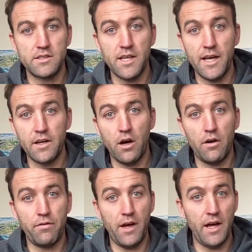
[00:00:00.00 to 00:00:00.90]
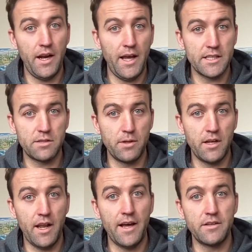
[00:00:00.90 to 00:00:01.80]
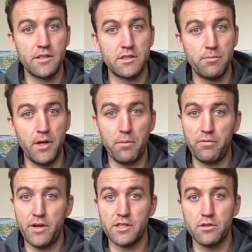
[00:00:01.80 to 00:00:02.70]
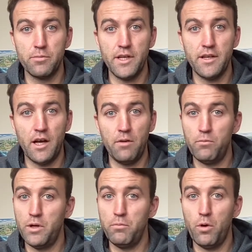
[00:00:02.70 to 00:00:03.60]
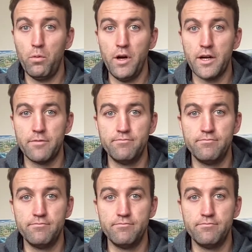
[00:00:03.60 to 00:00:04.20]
takeoff and estimate, and how to submit a professional bid and win more work.